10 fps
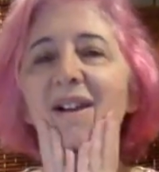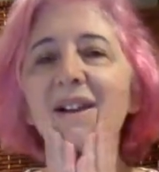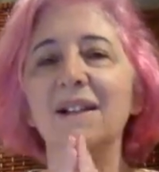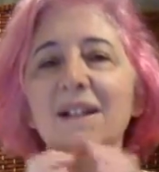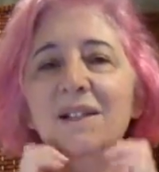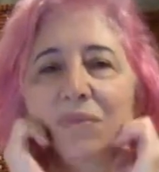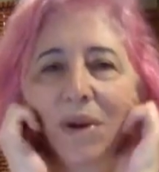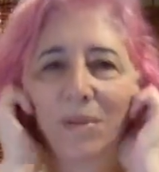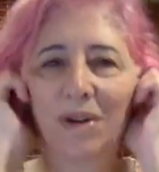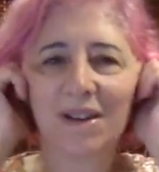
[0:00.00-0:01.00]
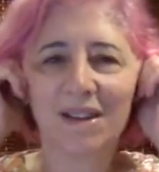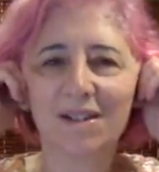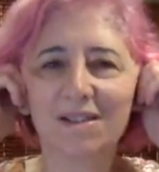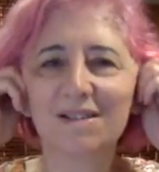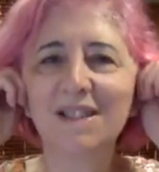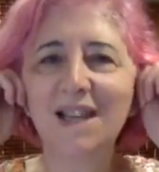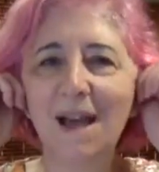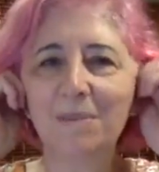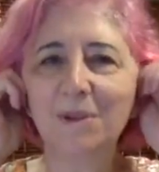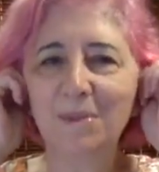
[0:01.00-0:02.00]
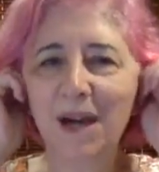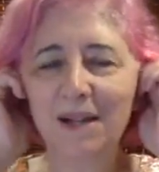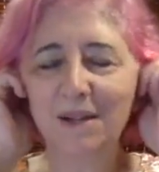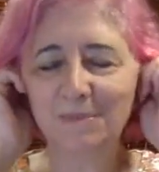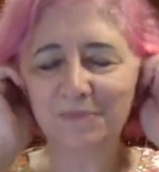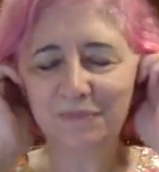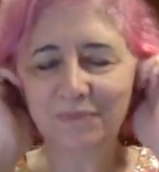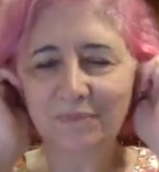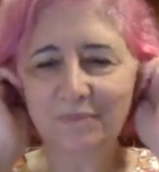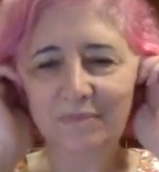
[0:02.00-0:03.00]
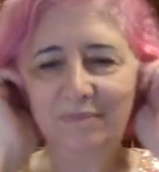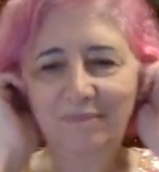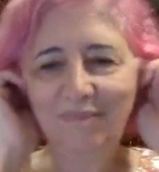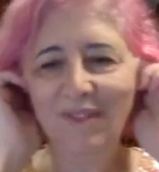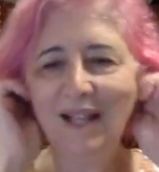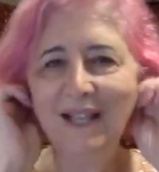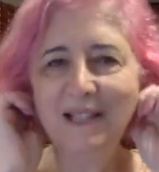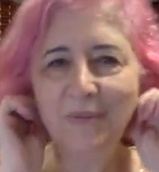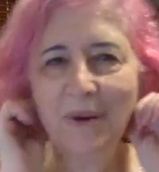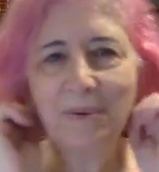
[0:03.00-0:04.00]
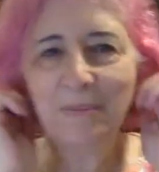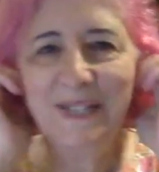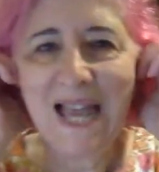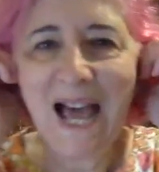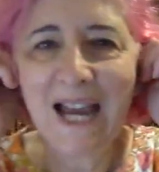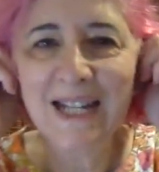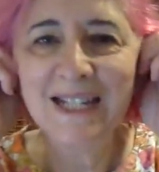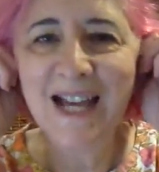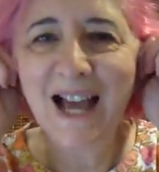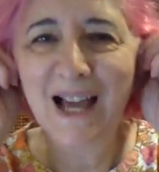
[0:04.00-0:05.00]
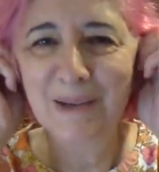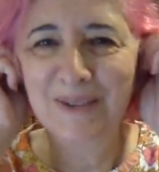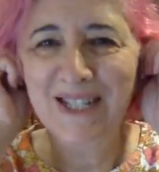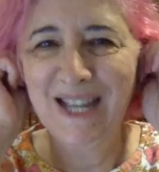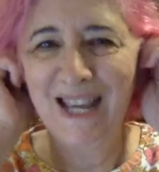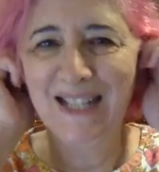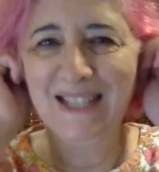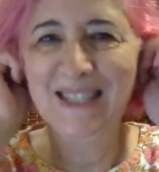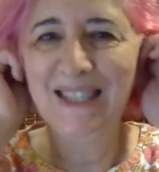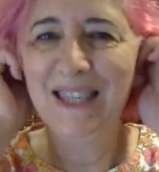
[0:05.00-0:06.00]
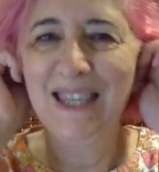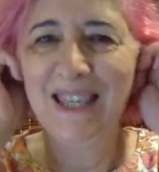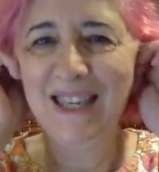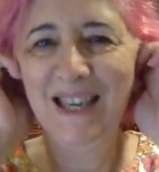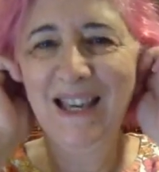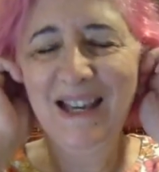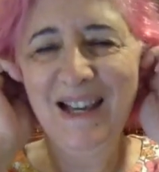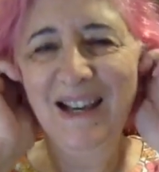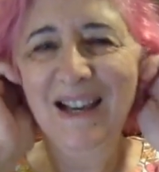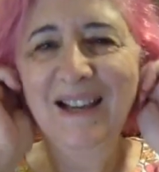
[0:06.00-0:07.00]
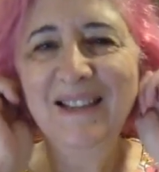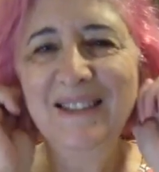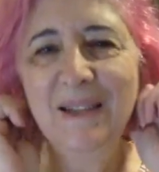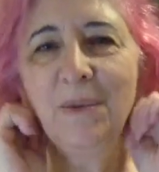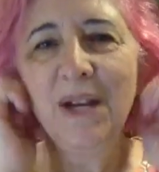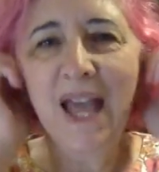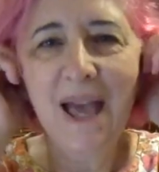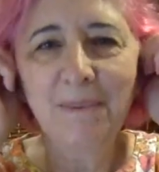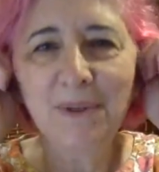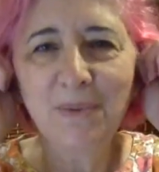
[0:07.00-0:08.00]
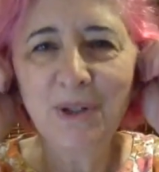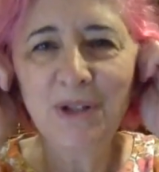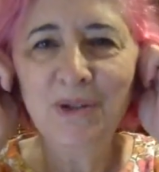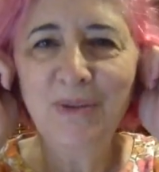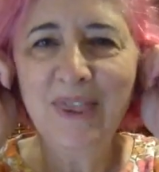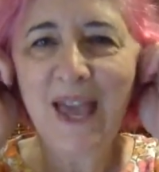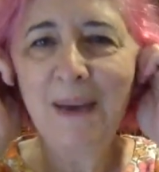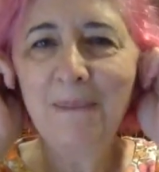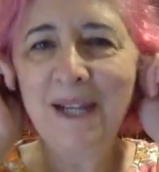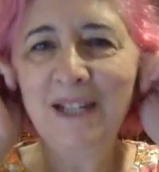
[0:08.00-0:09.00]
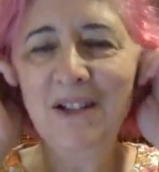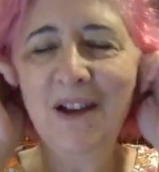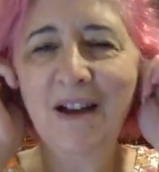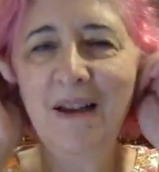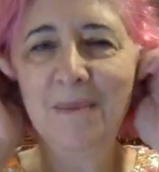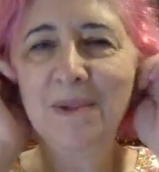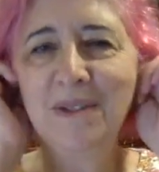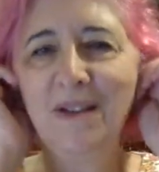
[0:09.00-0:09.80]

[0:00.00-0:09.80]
Let's rub our ears top to bottom. Let's rub them 9 times today and see what happens when you do that many times.